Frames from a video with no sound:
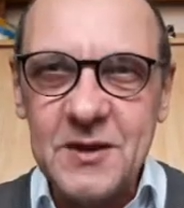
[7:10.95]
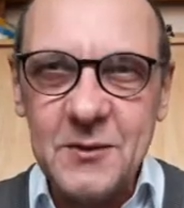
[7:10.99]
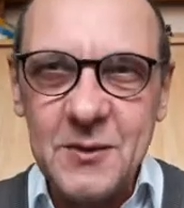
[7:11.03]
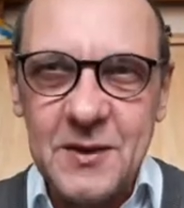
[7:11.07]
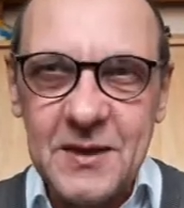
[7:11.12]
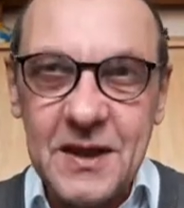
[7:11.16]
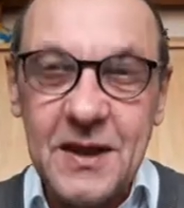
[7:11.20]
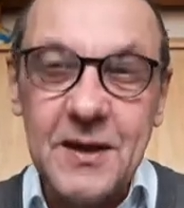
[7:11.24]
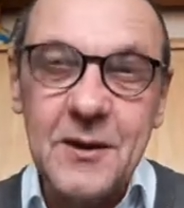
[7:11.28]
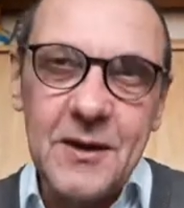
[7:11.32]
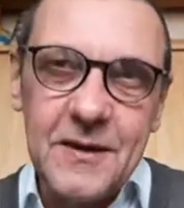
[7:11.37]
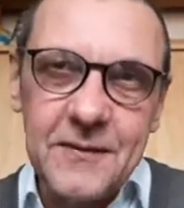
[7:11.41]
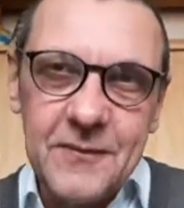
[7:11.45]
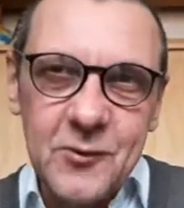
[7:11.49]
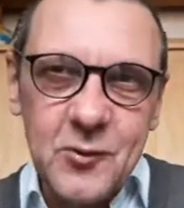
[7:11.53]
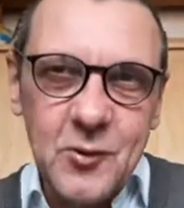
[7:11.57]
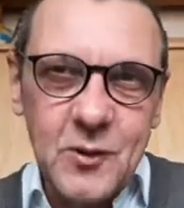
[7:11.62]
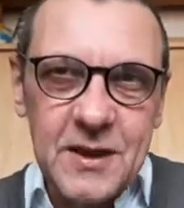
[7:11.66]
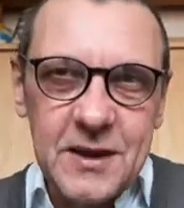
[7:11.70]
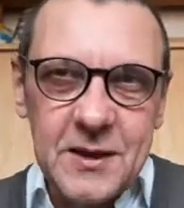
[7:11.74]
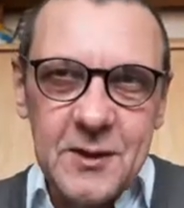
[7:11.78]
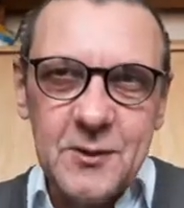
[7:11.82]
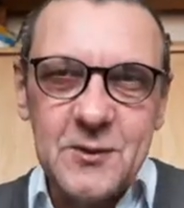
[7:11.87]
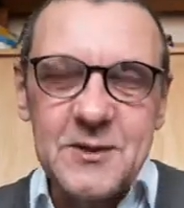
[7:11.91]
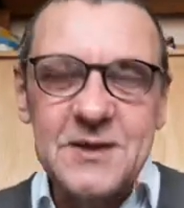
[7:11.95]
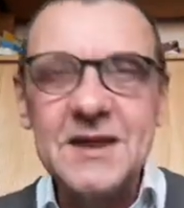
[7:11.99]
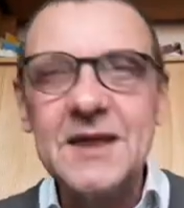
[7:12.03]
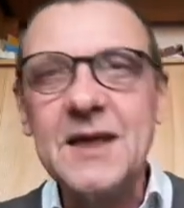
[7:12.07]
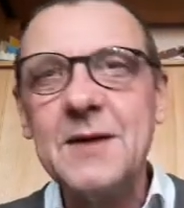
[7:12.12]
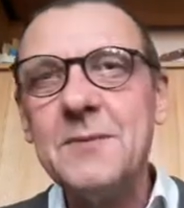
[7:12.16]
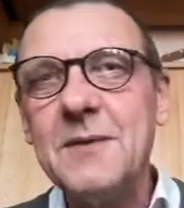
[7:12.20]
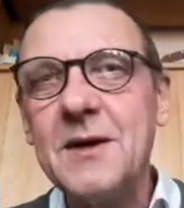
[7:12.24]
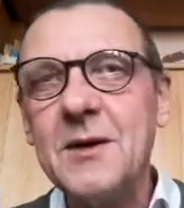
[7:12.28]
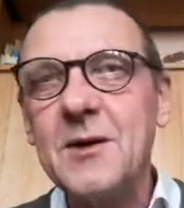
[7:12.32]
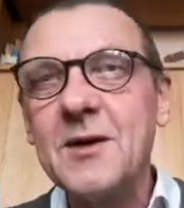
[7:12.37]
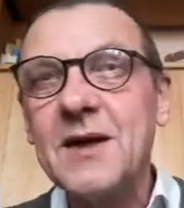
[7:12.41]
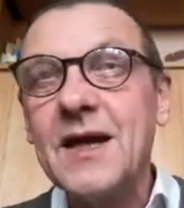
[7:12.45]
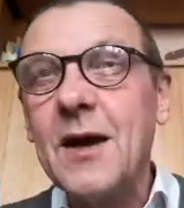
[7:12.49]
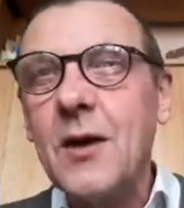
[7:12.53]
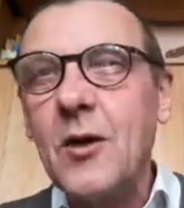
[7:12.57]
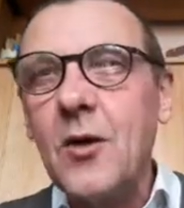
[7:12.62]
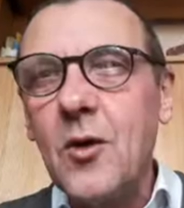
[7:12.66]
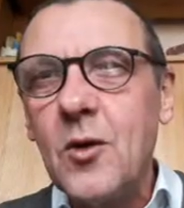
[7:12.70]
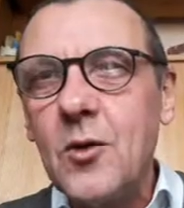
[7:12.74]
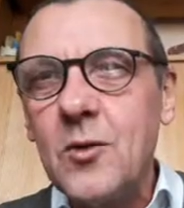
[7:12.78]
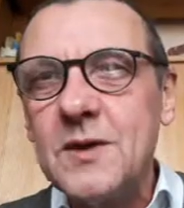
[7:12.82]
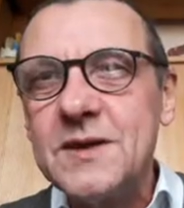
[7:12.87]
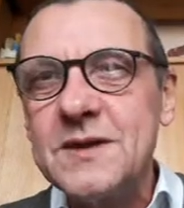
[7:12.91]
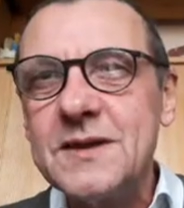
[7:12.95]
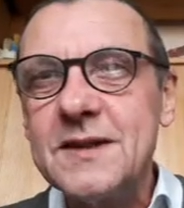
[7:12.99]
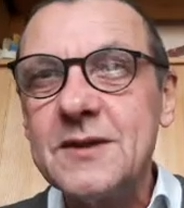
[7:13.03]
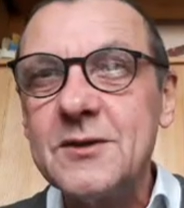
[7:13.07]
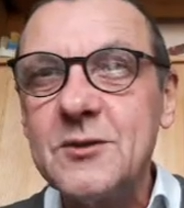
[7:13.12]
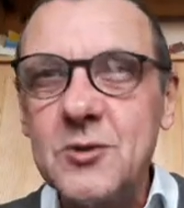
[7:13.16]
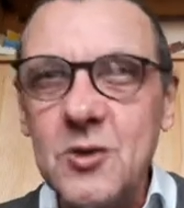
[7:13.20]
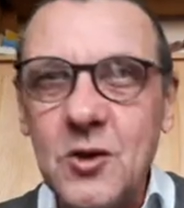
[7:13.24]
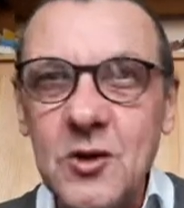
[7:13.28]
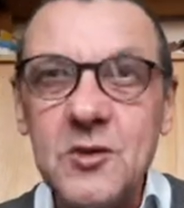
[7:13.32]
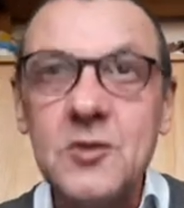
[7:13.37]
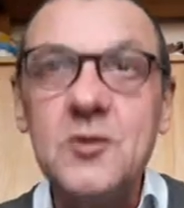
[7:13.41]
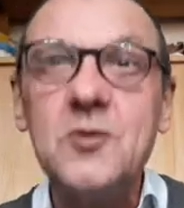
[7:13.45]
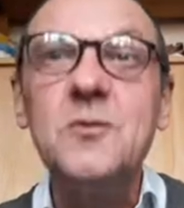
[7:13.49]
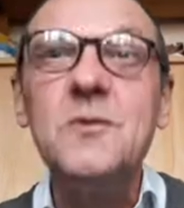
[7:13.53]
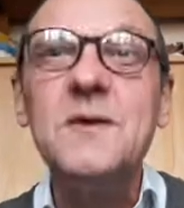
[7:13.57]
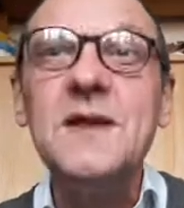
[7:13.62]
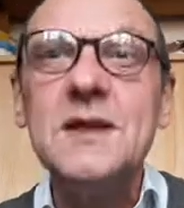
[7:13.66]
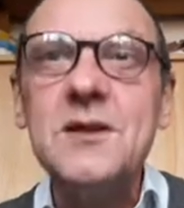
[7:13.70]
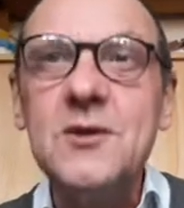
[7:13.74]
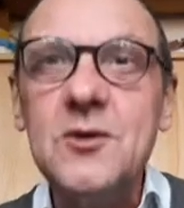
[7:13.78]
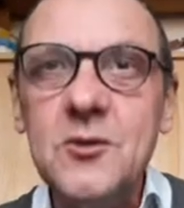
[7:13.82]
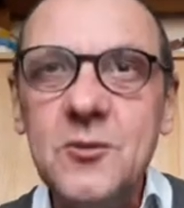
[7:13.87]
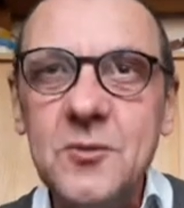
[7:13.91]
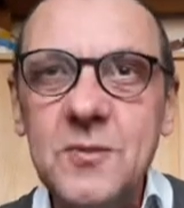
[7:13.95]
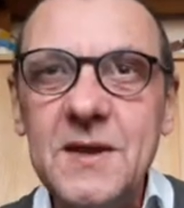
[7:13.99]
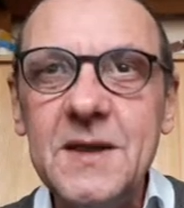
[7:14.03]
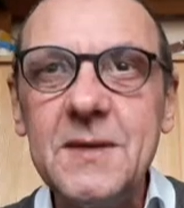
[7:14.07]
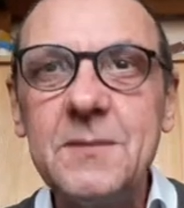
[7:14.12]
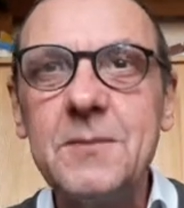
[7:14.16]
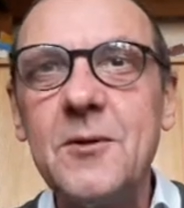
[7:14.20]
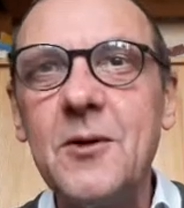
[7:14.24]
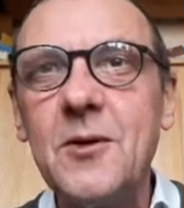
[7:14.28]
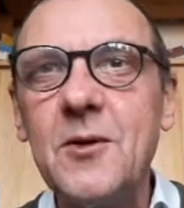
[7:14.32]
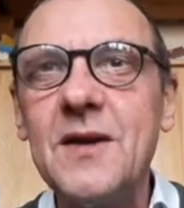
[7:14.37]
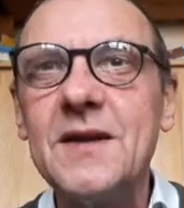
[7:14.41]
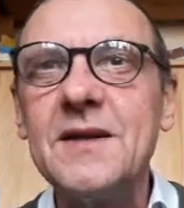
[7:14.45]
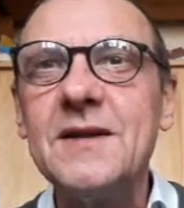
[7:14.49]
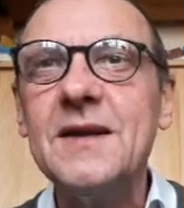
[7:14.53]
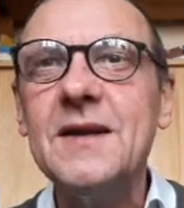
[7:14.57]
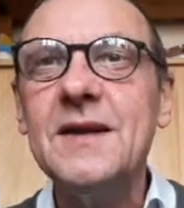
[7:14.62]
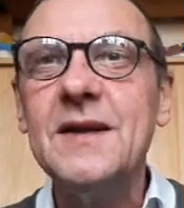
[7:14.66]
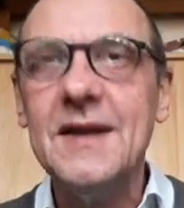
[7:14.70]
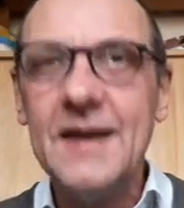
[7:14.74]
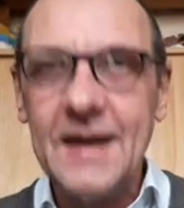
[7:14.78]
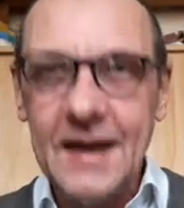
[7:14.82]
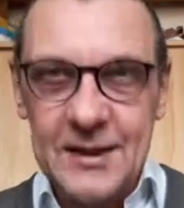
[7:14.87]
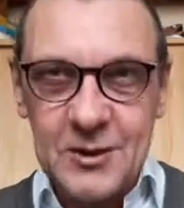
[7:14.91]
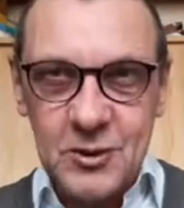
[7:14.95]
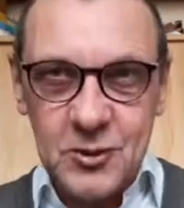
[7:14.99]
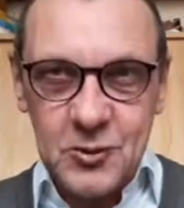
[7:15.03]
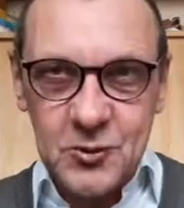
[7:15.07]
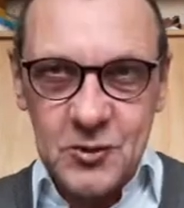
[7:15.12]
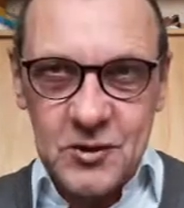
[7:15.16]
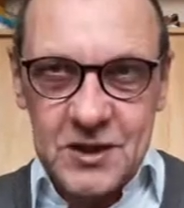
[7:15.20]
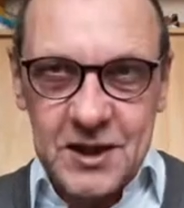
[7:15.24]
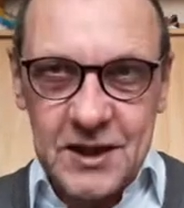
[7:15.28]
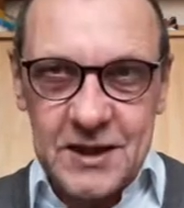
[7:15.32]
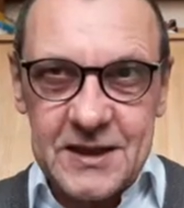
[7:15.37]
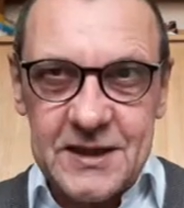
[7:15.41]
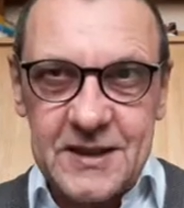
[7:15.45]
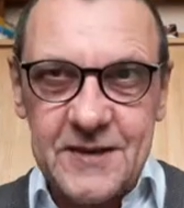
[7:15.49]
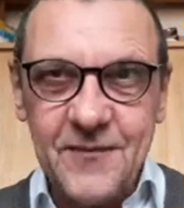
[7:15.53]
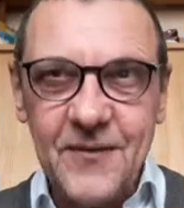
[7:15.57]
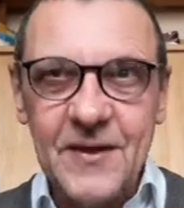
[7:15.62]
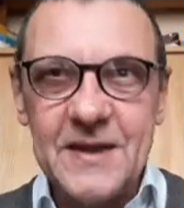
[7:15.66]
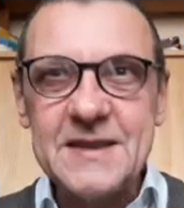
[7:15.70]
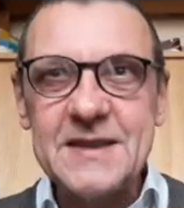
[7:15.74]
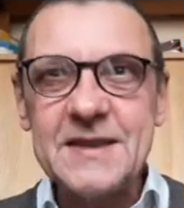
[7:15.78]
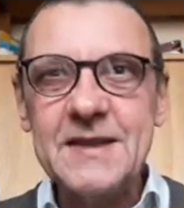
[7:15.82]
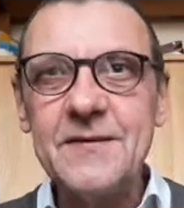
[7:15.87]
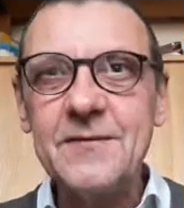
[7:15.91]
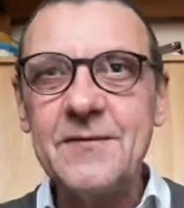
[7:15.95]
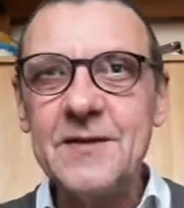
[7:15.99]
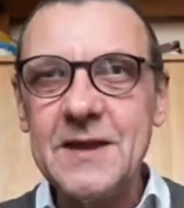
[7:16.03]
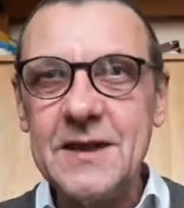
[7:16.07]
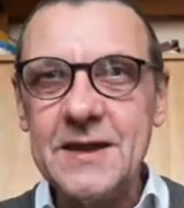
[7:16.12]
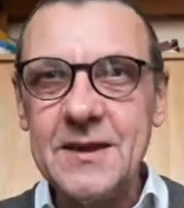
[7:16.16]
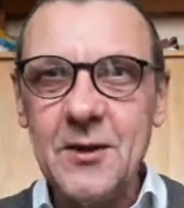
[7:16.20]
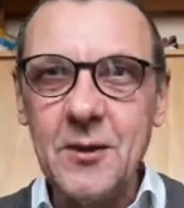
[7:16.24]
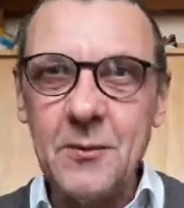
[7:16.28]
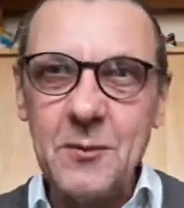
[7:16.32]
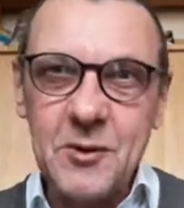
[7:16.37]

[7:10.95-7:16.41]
When I lived 20 years in America, I always enjoy to meet new people and to share this festive dinner.